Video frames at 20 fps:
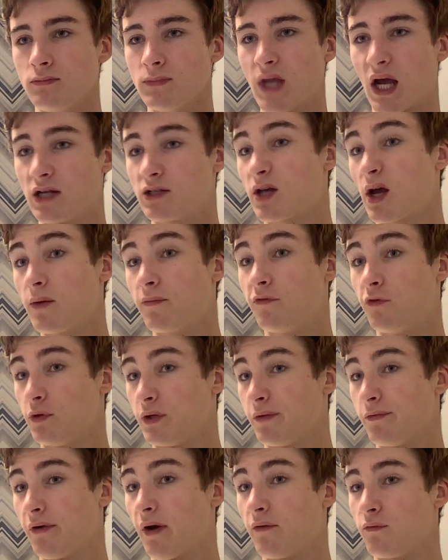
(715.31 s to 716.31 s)
And Type
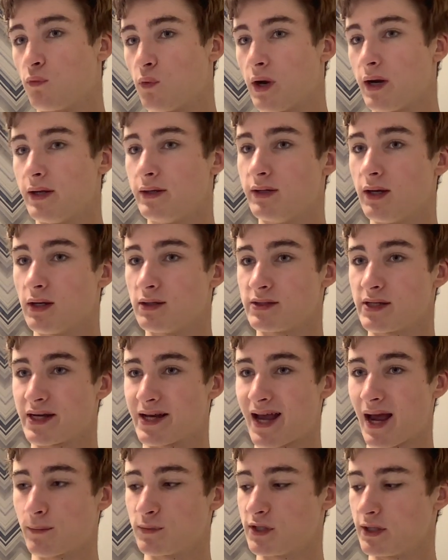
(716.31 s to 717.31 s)
45 really does
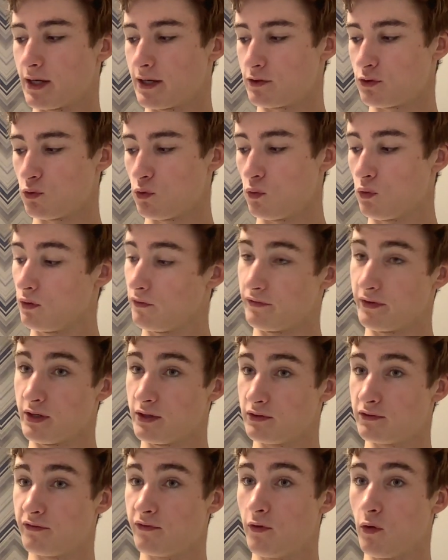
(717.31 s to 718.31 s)
encapsulate all of
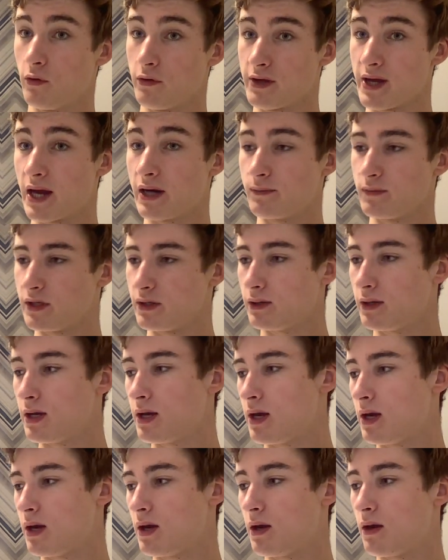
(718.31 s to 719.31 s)
these for the enemy,
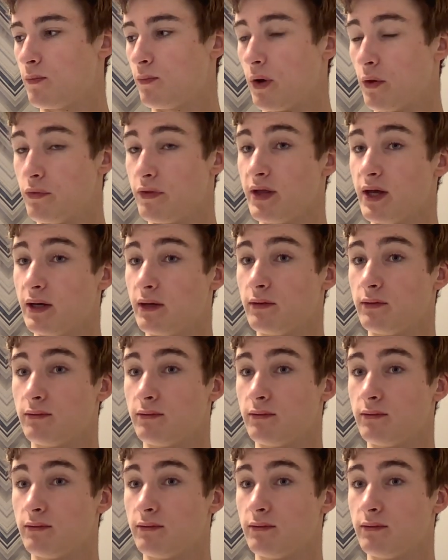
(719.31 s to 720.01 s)
both in an